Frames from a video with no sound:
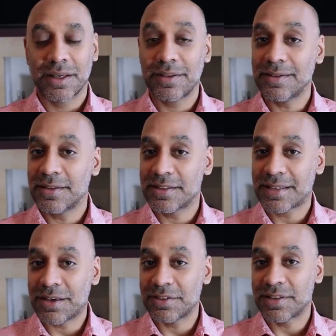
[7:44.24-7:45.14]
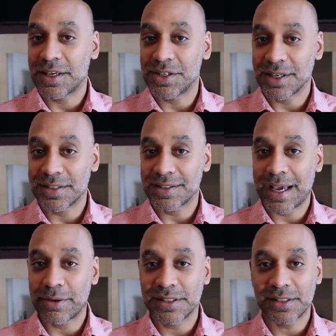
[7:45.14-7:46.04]
I think that sound staging is
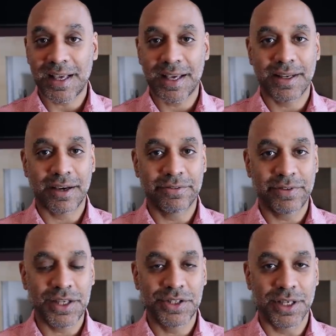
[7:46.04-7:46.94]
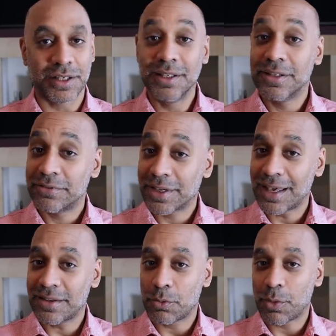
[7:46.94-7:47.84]
now its standout feature.
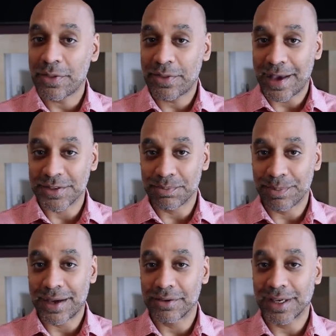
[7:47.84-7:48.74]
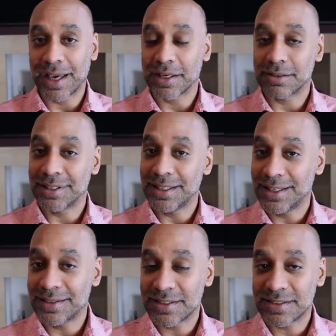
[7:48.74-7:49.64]
Forget the £1,000 category,
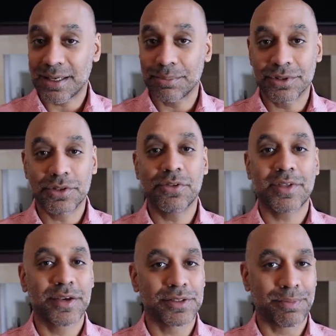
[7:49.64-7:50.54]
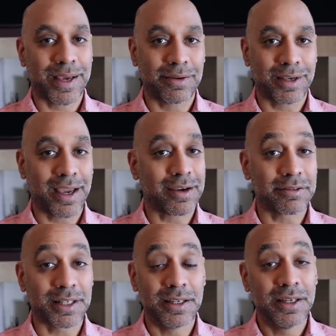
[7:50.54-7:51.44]
in the sub £2,000
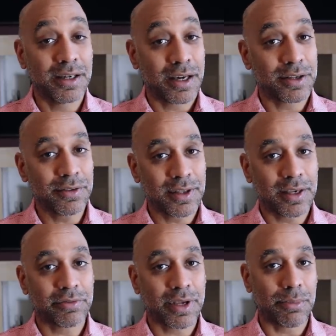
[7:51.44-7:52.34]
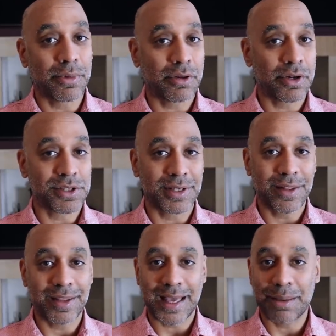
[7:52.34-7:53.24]
category, I don't think I've come across
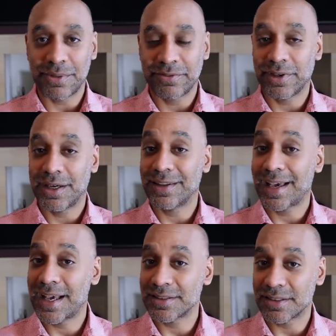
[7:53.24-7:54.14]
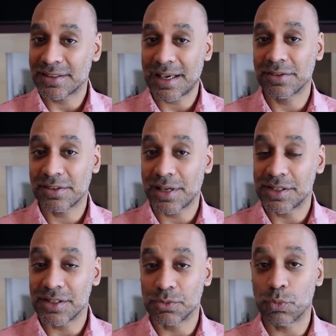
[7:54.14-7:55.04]
another amplifier that has a
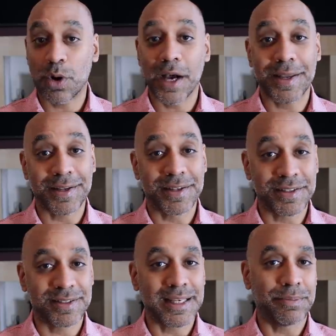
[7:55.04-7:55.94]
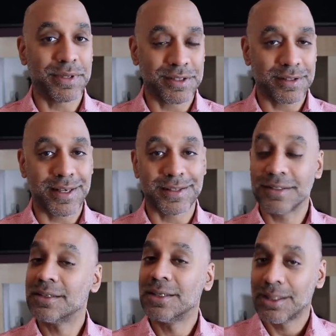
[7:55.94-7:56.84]
soundstage as wide and as deep as
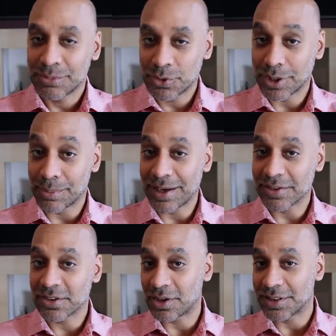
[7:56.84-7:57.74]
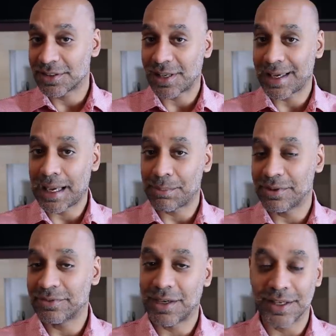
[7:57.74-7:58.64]
this. I'm talking about solid state
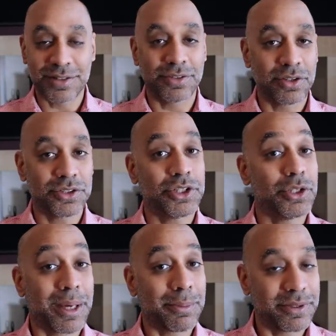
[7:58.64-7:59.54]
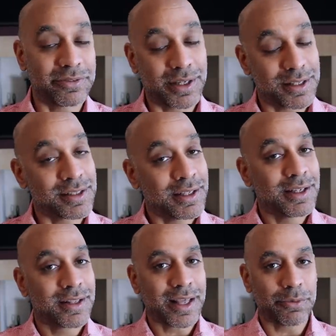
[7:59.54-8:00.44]
amplifiers, not tube amplifiers.
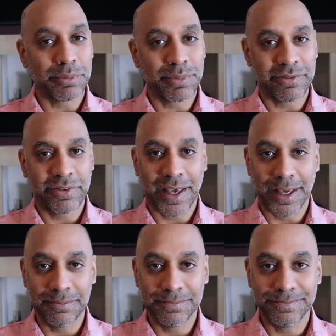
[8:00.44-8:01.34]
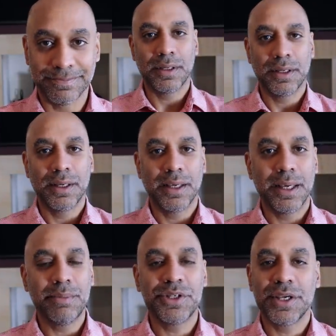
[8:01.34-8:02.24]
That wouldn't be fair.
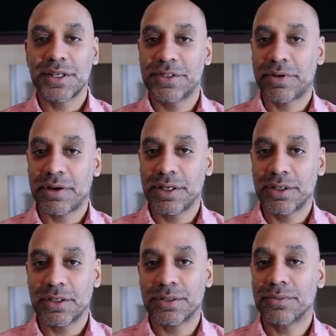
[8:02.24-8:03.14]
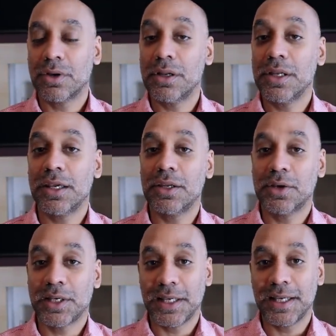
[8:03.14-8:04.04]
Imaging is very good. Not only can
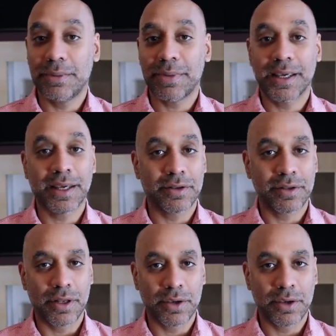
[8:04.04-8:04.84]
you clearly make out the